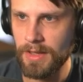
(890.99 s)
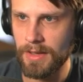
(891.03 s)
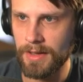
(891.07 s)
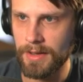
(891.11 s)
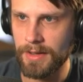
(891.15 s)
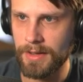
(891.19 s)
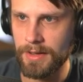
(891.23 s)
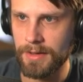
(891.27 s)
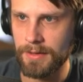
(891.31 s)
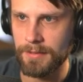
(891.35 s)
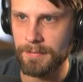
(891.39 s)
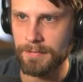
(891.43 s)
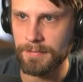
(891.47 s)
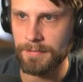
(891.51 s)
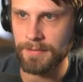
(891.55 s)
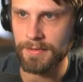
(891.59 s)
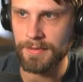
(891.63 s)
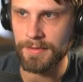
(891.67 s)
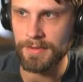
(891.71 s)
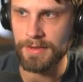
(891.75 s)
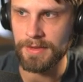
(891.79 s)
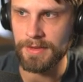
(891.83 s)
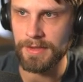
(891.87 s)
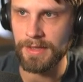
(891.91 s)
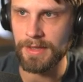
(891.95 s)
Um,
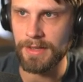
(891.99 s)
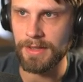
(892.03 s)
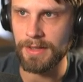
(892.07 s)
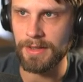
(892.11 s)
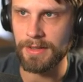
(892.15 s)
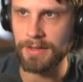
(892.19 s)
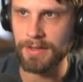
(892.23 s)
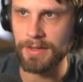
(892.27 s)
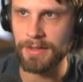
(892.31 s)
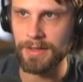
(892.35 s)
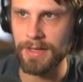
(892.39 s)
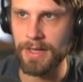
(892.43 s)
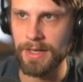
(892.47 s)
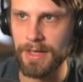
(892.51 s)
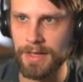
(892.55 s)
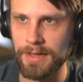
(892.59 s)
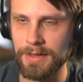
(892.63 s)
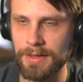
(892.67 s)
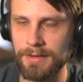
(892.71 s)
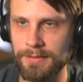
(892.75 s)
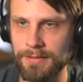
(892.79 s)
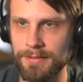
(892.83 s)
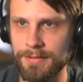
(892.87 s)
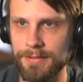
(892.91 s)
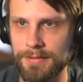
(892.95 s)
they
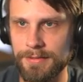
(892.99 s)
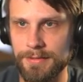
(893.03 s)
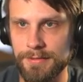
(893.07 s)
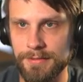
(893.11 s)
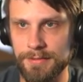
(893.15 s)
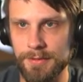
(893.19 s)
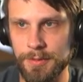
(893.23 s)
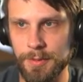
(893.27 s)
connive